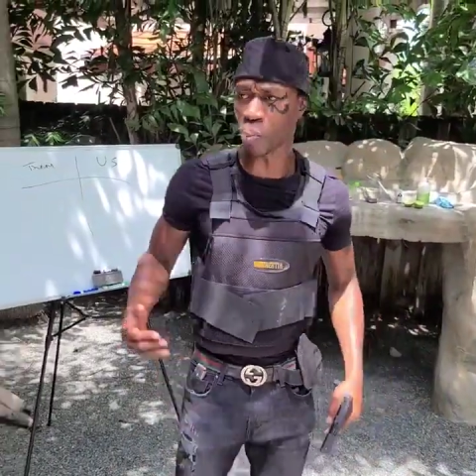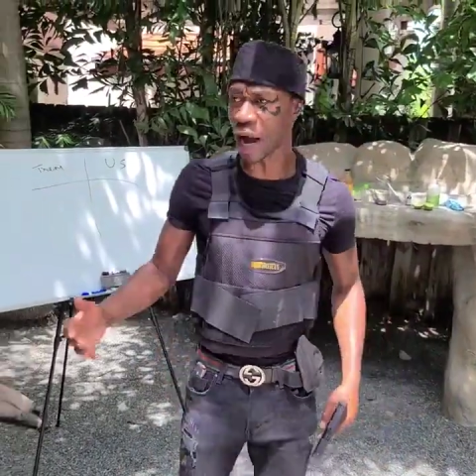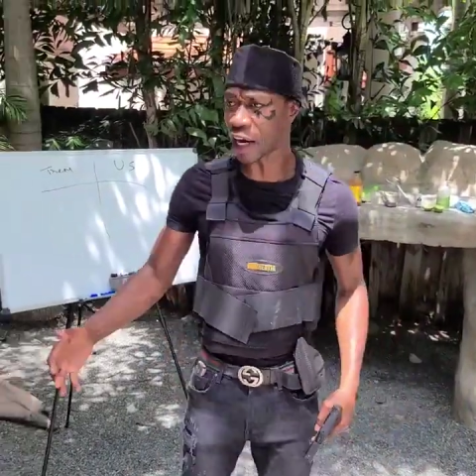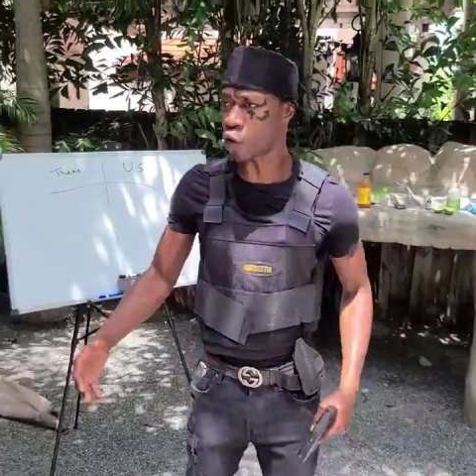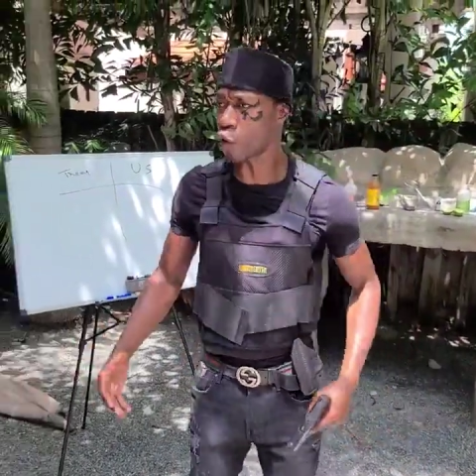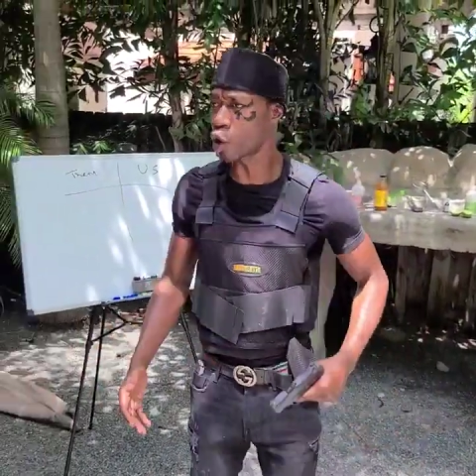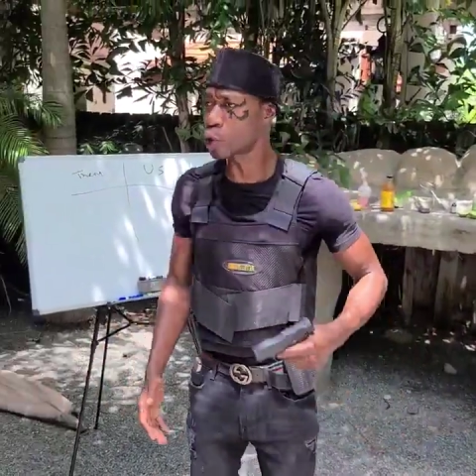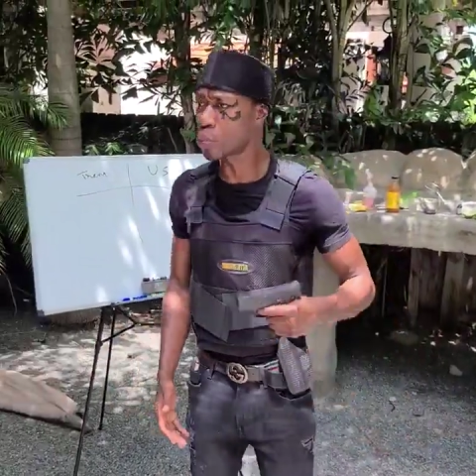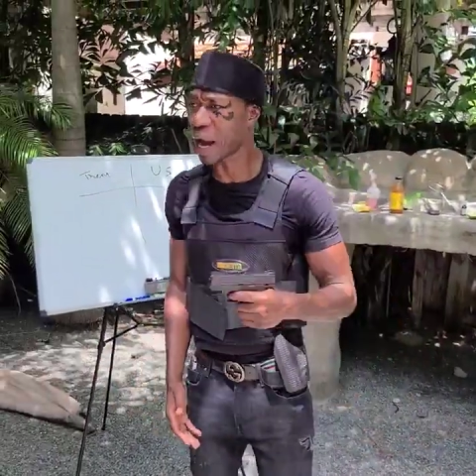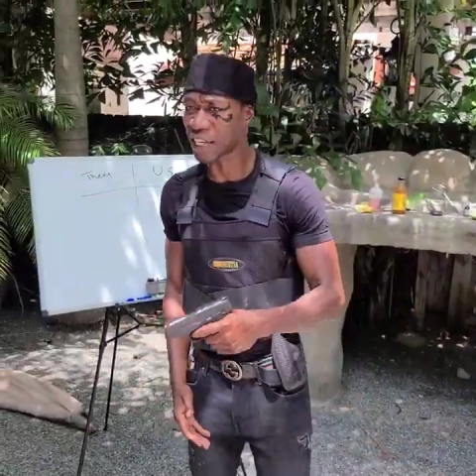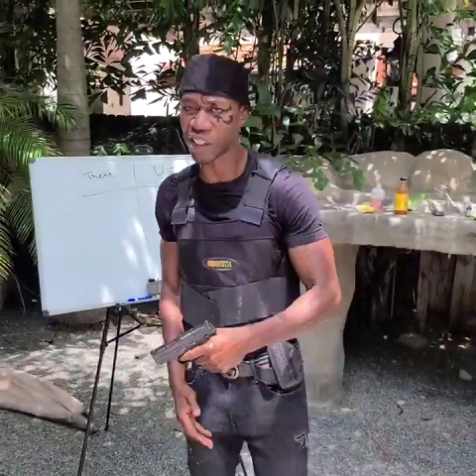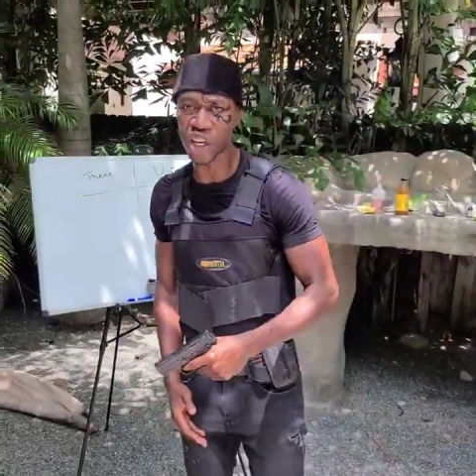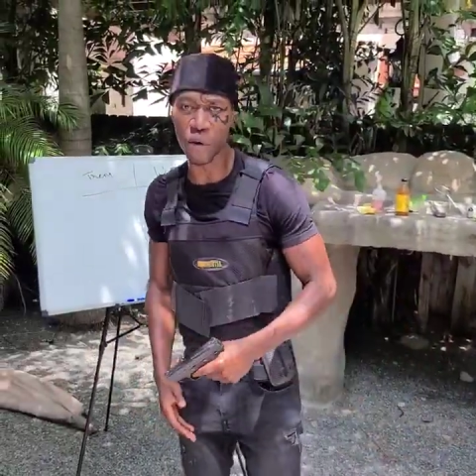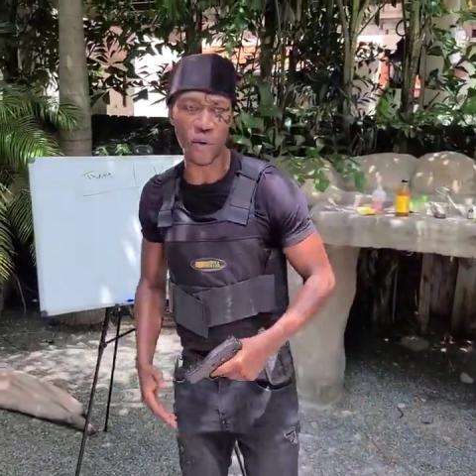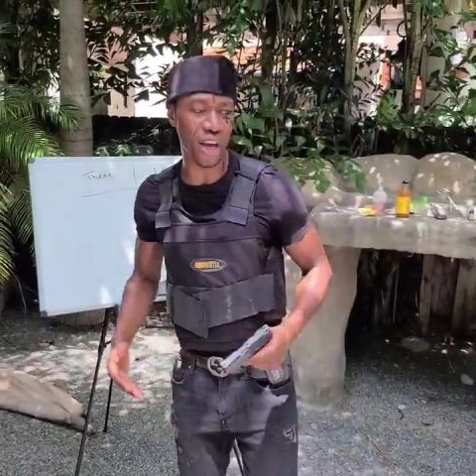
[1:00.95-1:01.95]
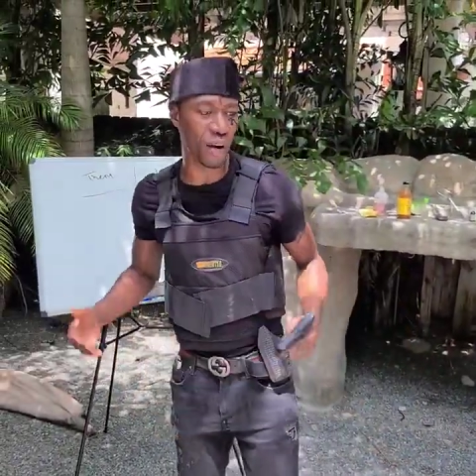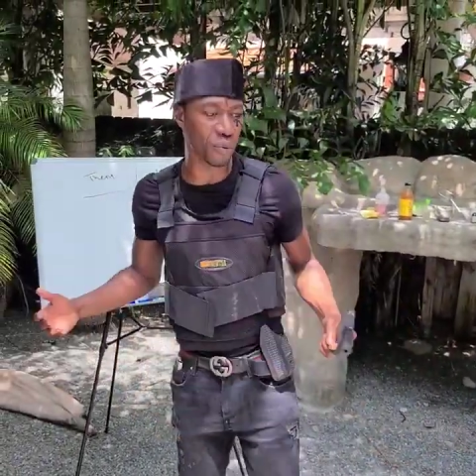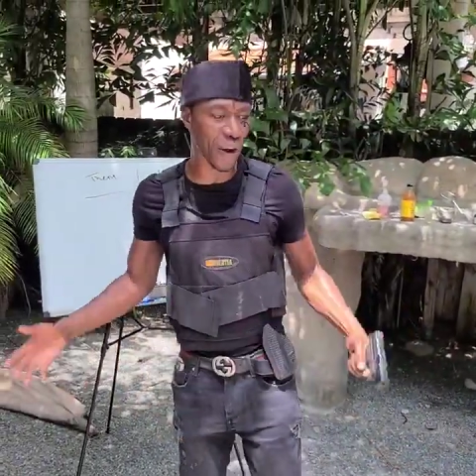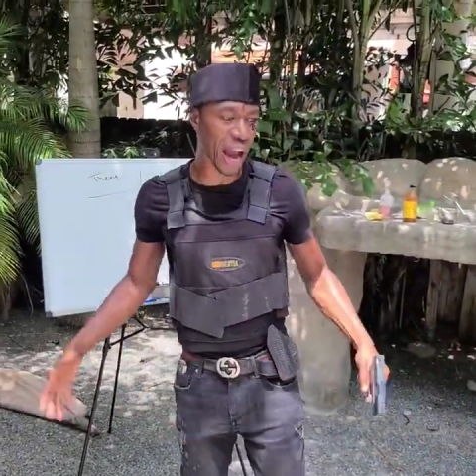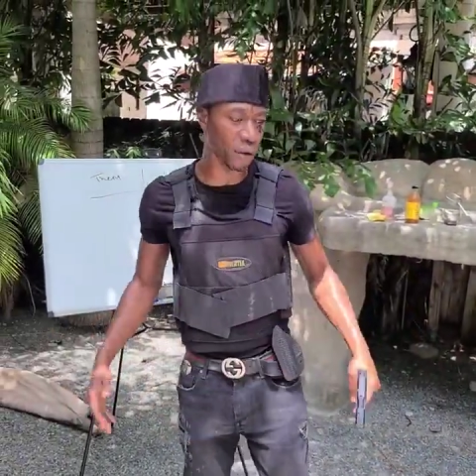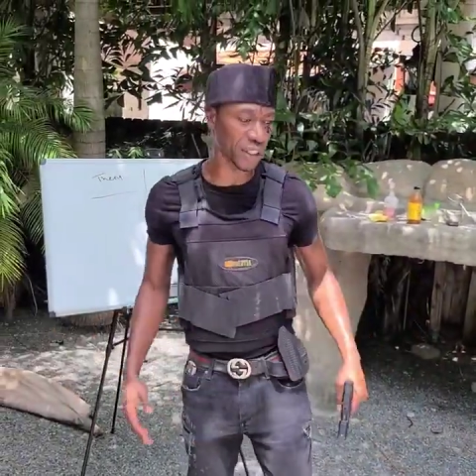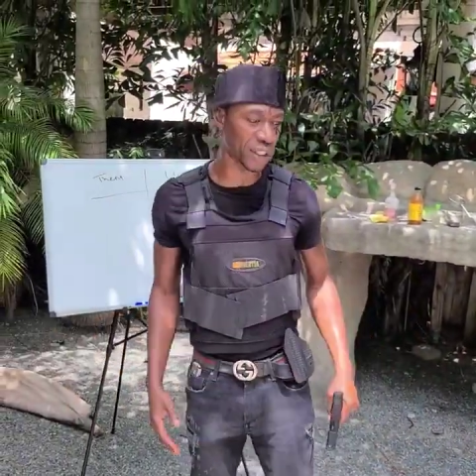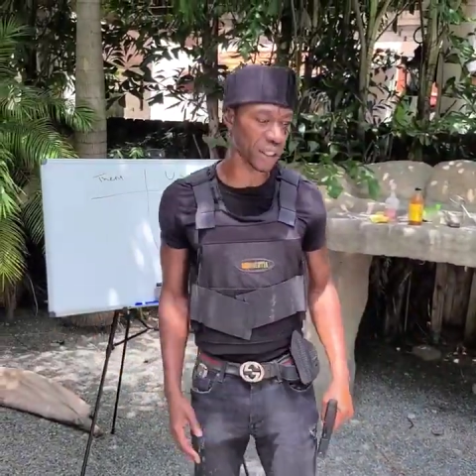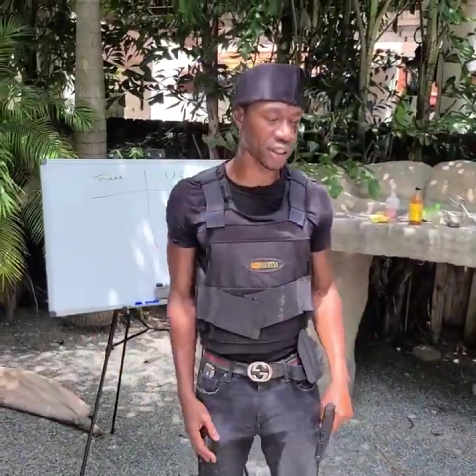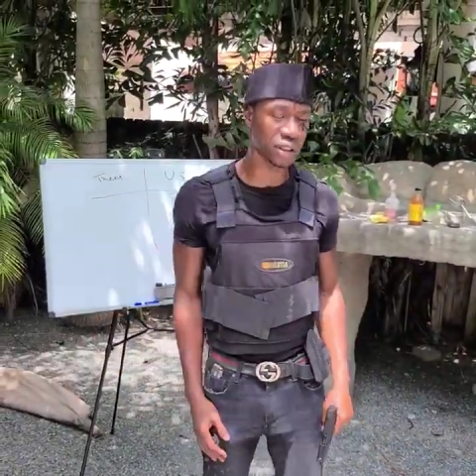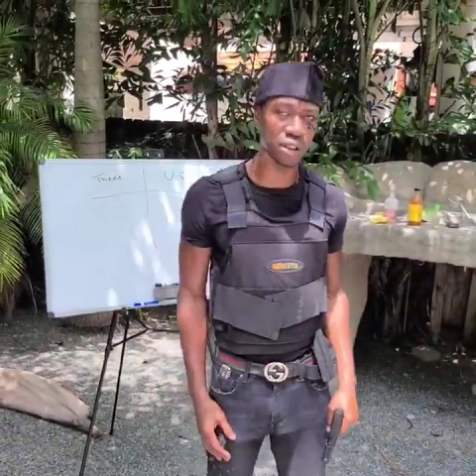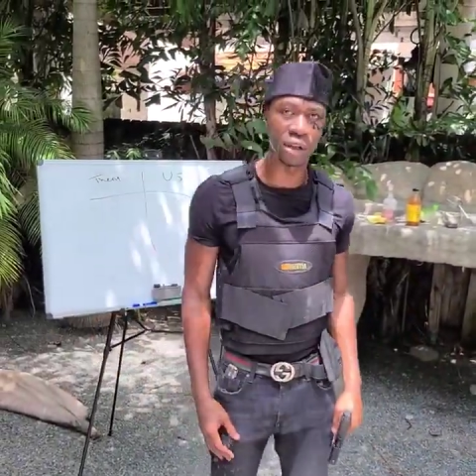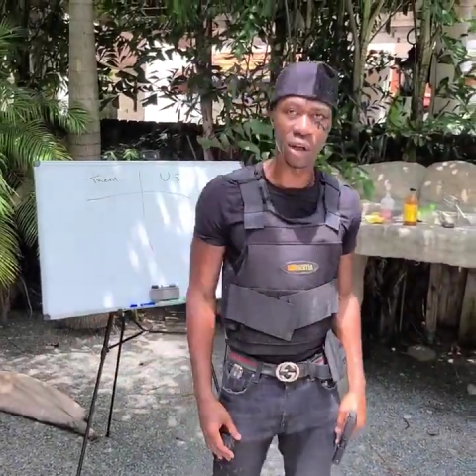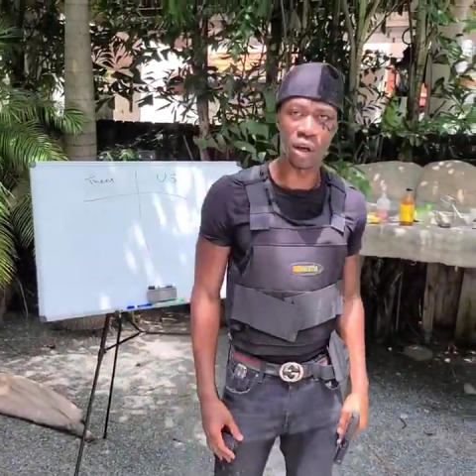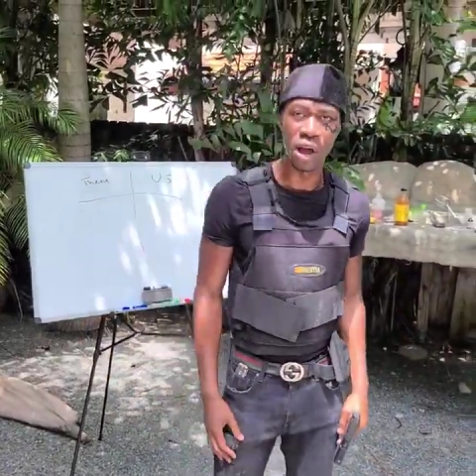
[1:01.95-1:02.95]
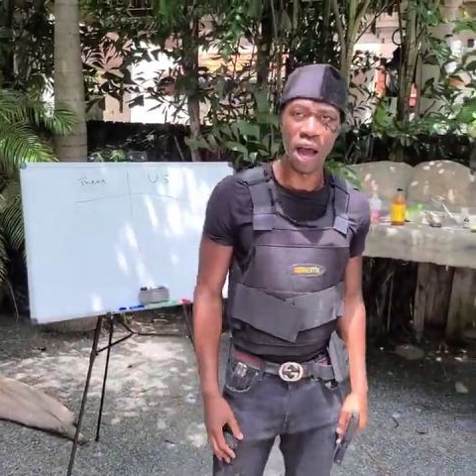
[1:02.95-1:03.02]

microbes, bacteria, and viruses?